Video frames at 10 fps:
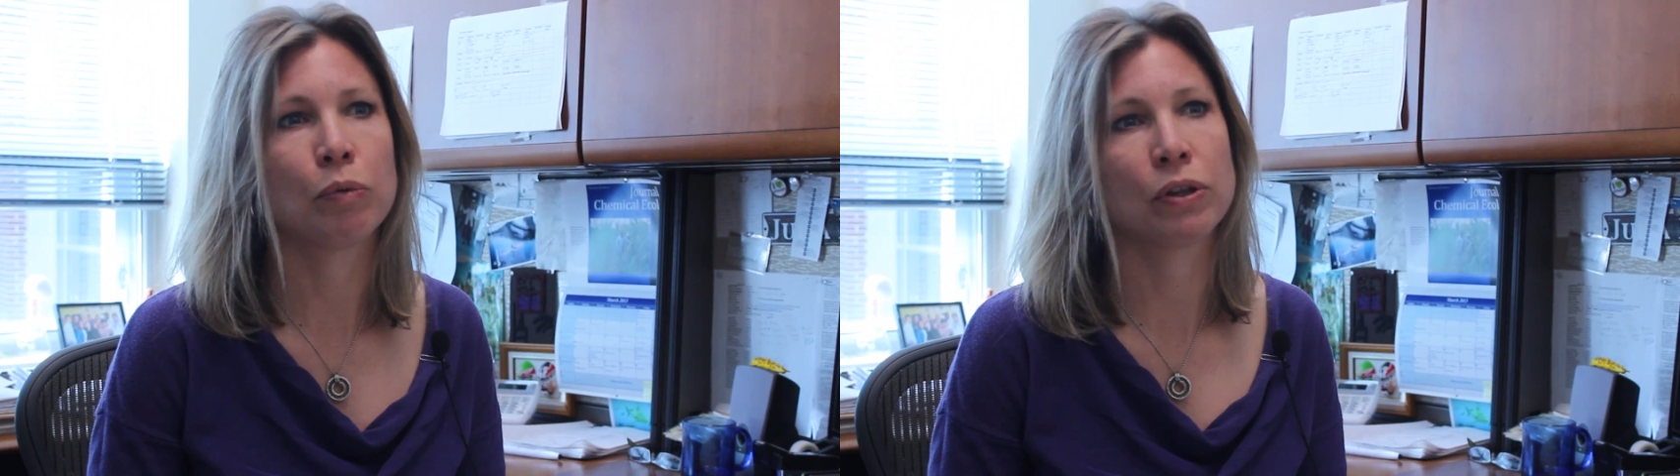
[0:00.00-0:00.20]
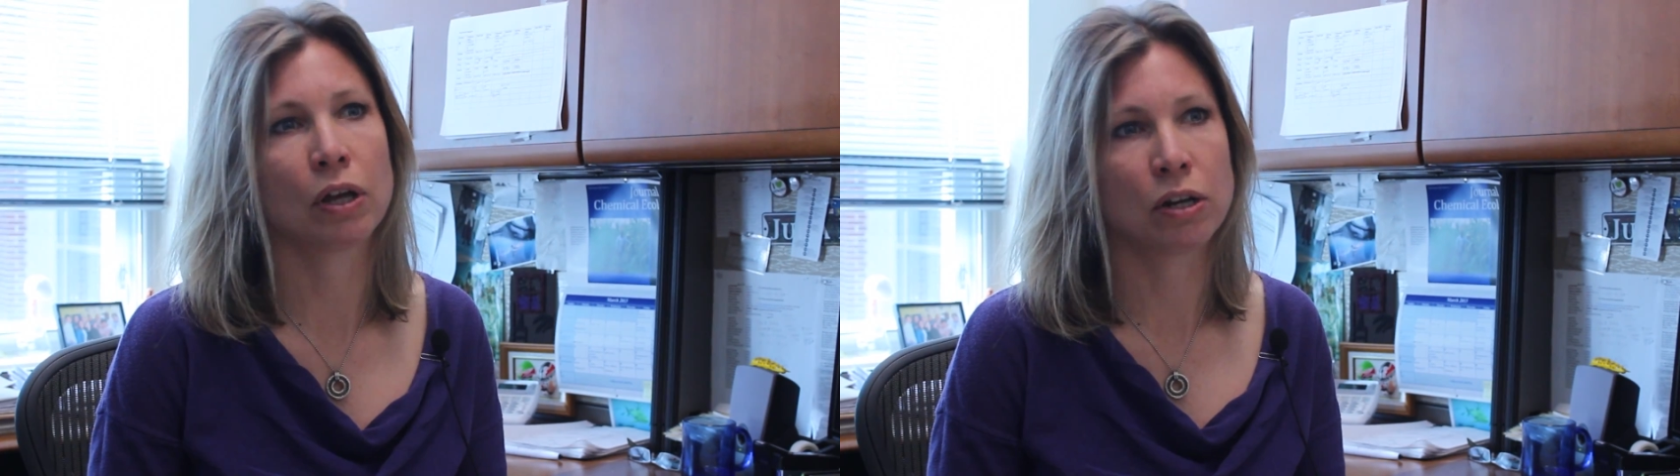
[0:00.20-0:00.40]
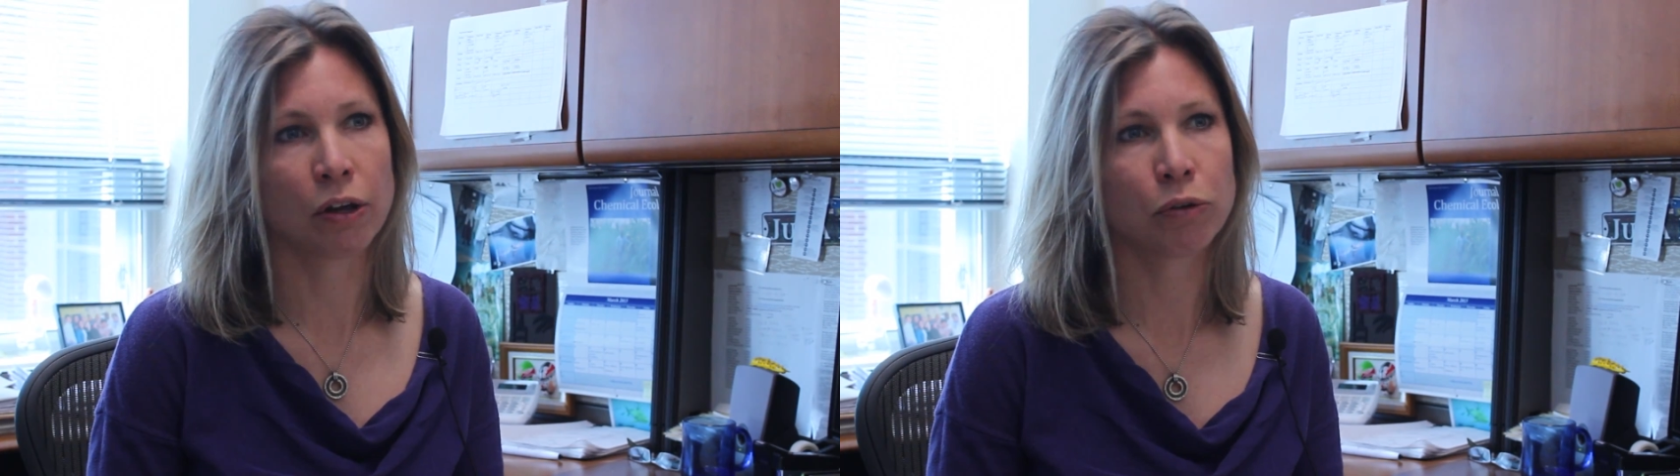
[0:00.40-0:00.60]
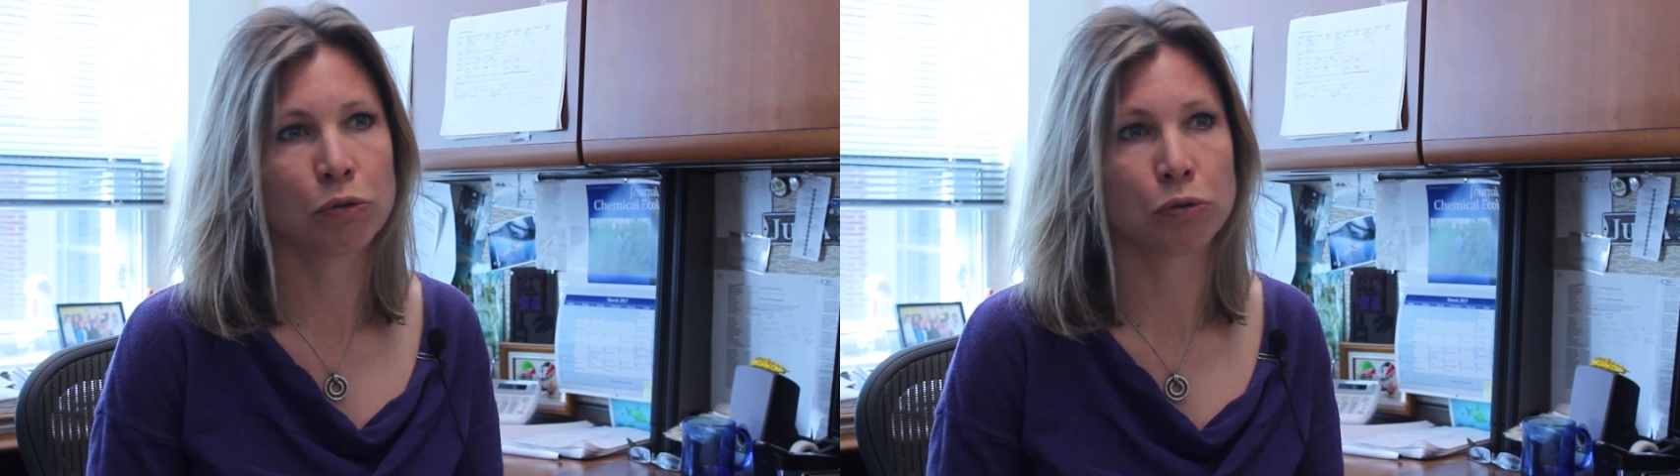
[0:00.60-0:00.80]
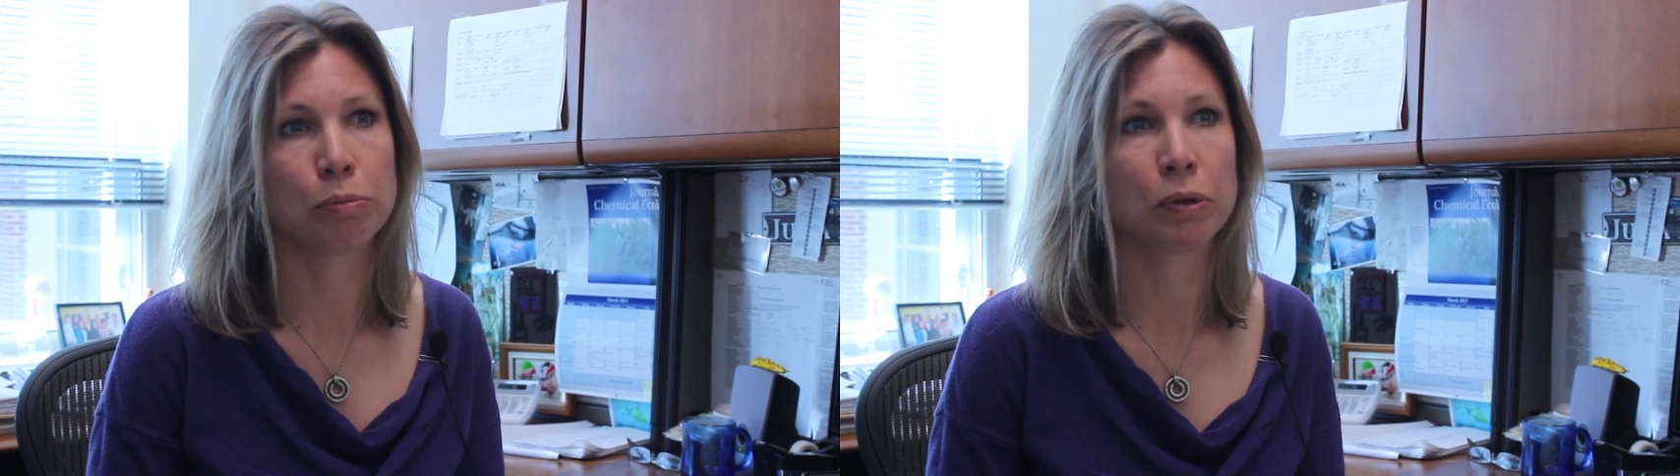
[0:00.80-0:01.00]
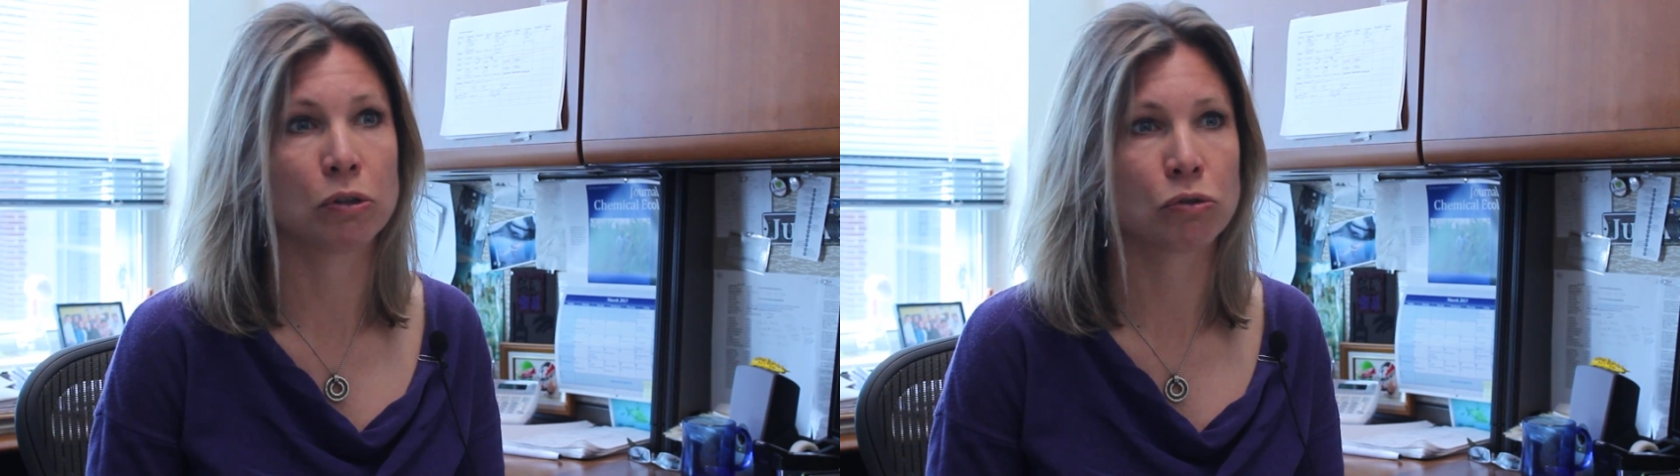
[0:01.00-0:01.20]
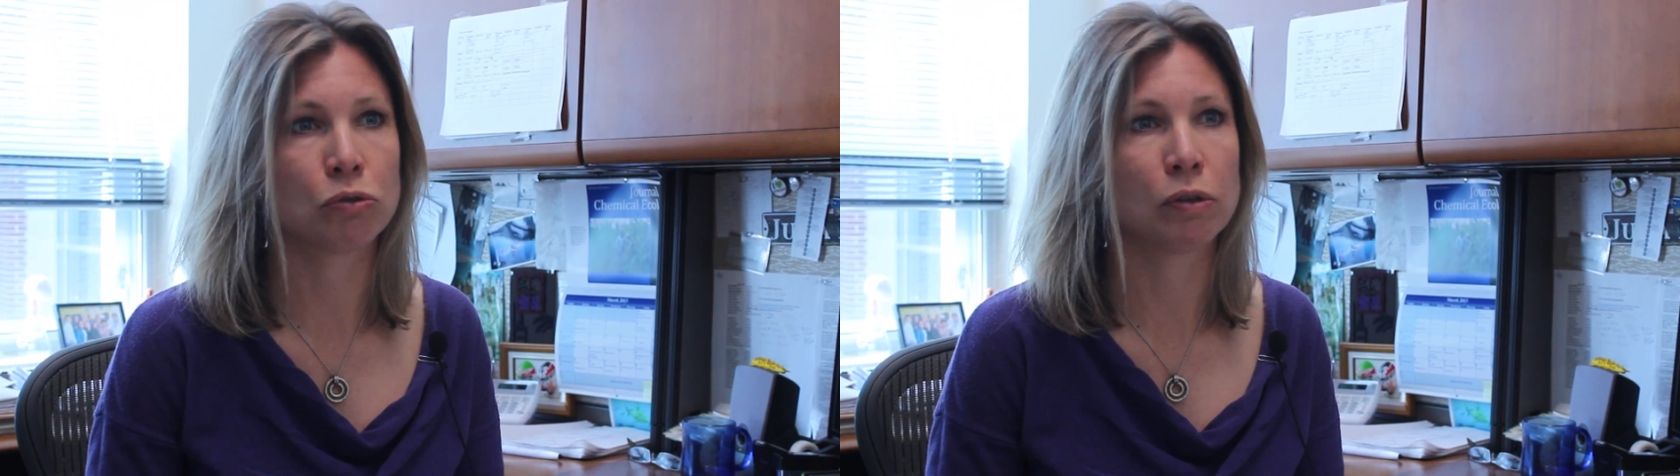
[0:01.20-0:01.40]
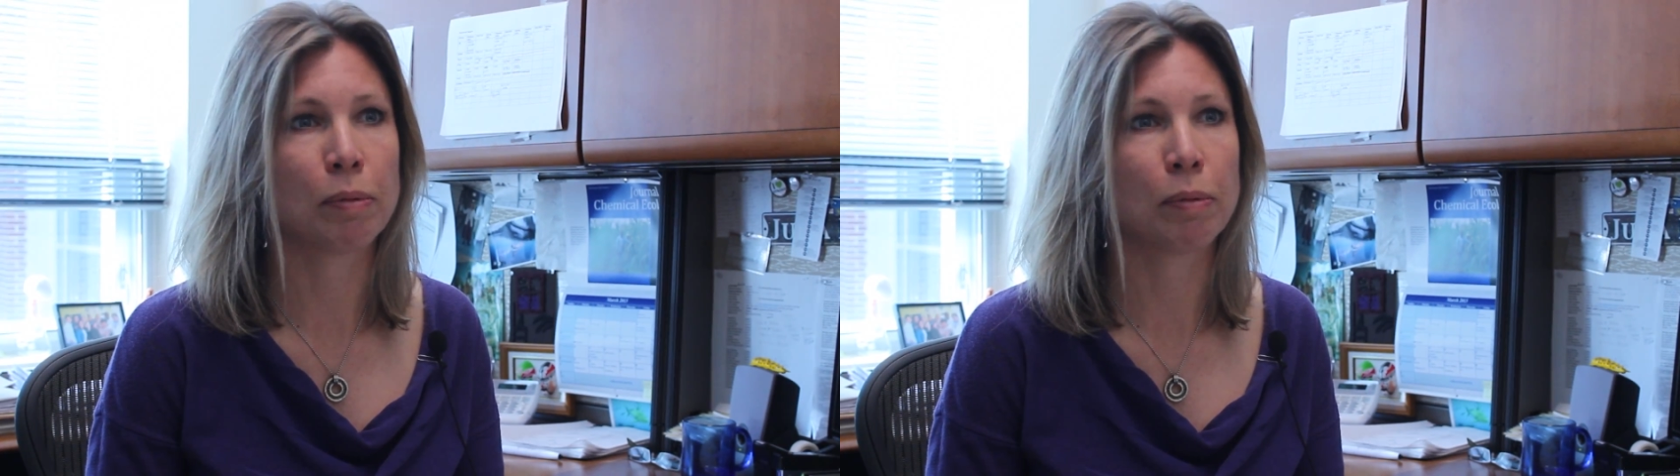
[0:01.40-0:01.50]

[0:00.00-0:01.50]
with another group in the School